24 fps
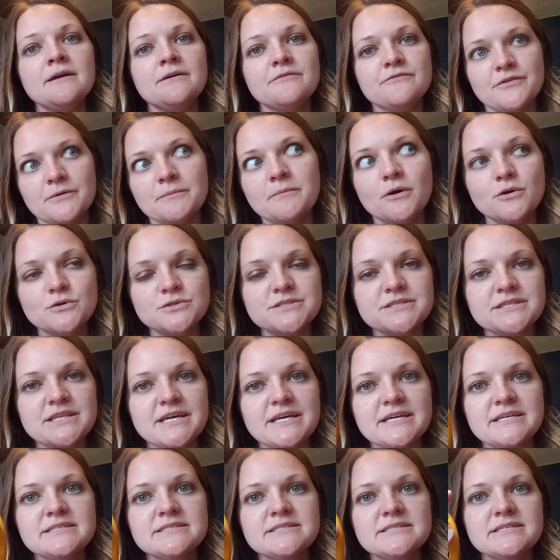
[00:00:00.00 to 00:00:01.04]
for most
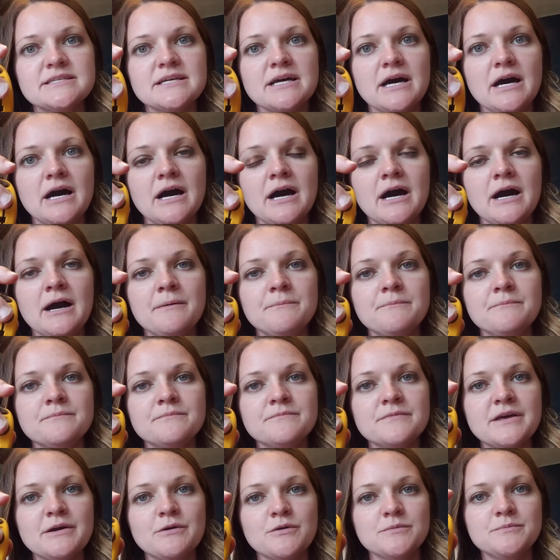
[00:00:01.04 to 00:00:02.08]
things.
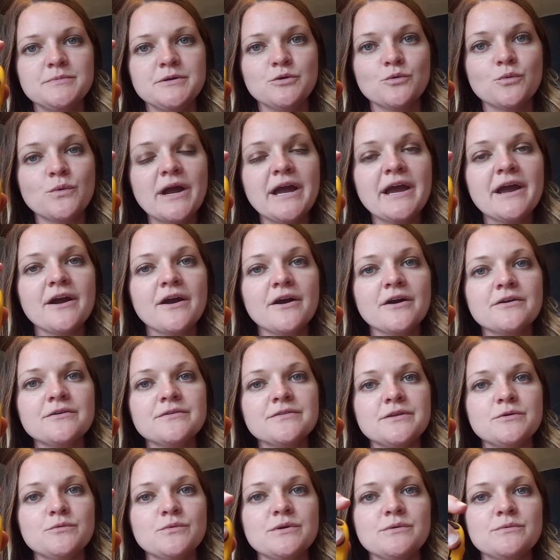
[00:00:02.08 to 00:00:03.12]
It would be rare
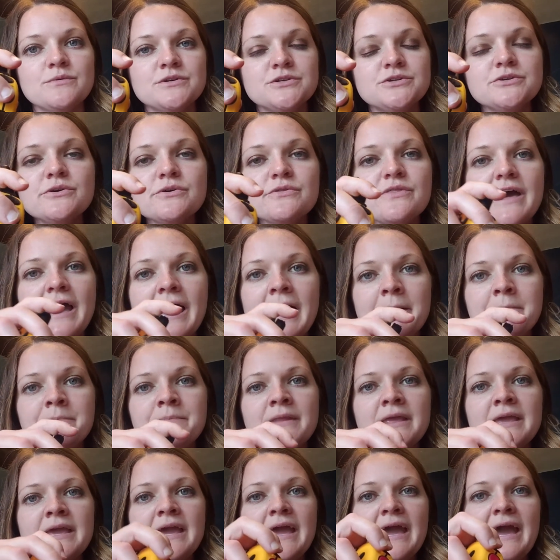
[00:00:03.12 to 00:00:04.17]
that we would do
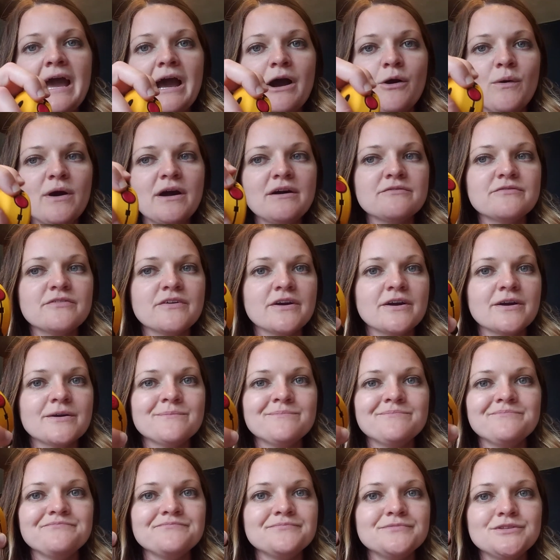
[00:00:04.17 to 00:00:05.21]
that.
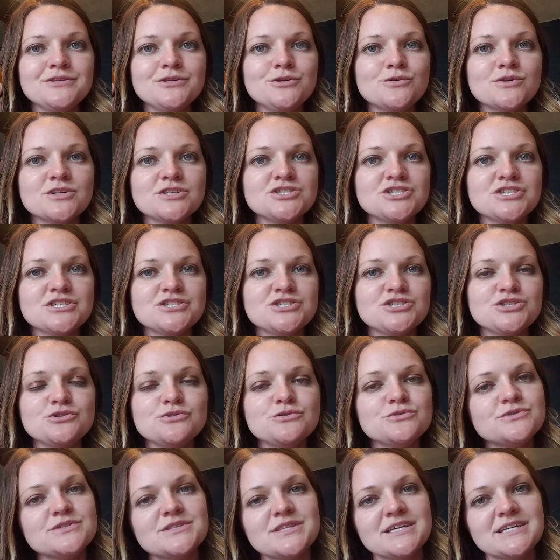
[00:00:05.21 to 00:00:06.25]
However, you can just
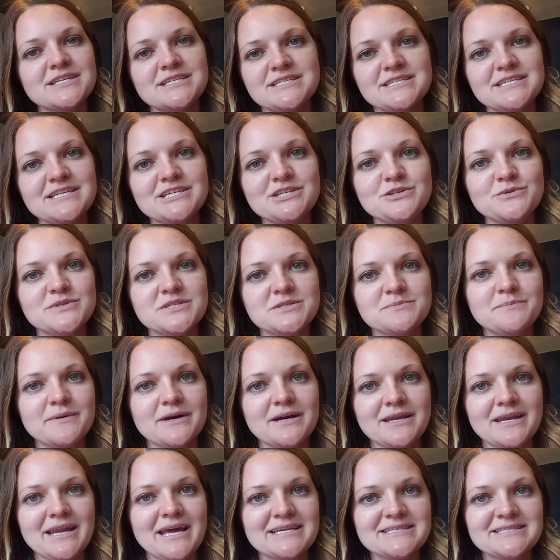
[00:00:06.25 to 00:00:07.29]
use the continuous
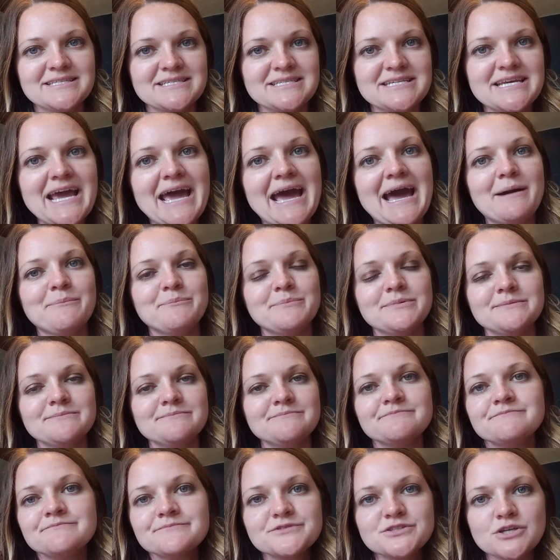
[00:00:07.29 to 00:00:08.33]
button as a tap.
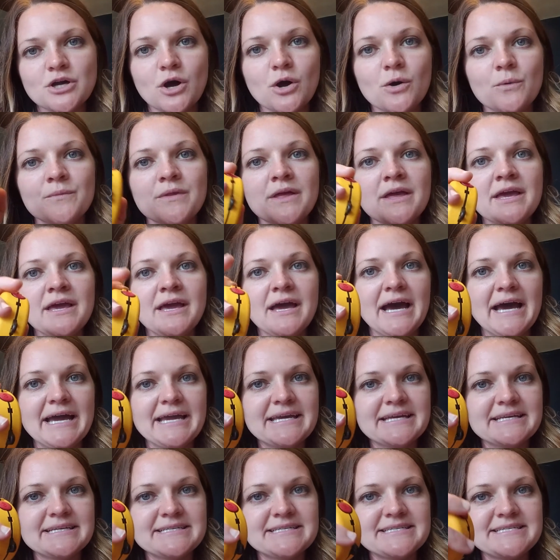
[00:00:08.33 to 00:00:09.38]
So I
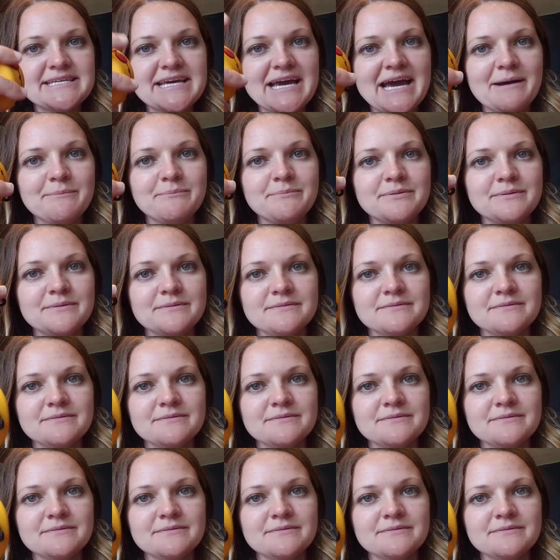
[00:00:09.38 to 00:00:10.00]
can tap